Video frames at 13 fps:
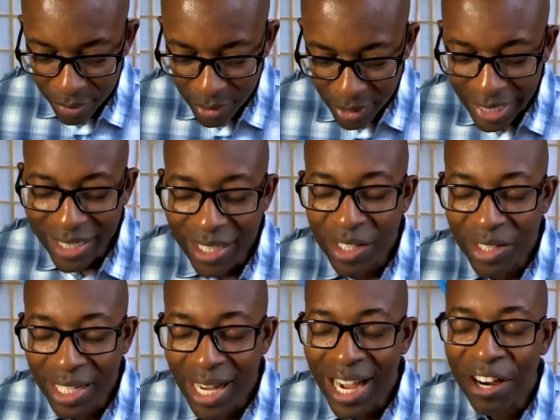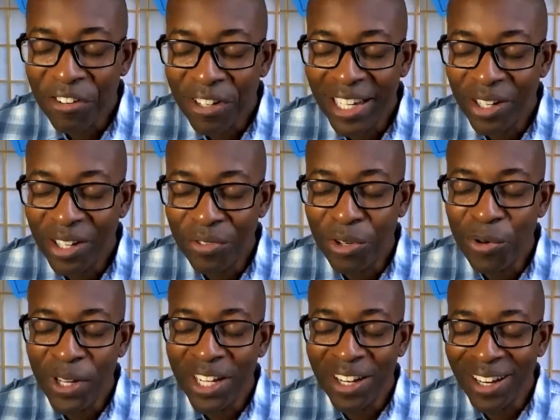This is the irony of who
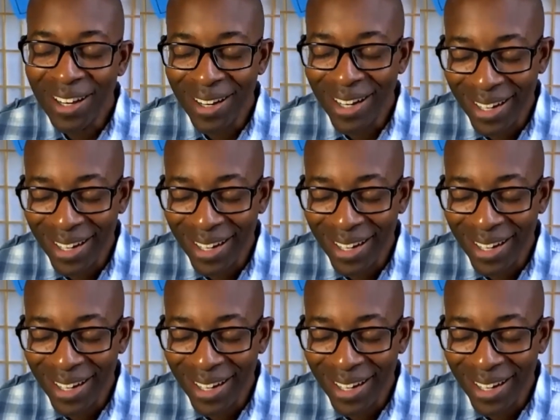we are.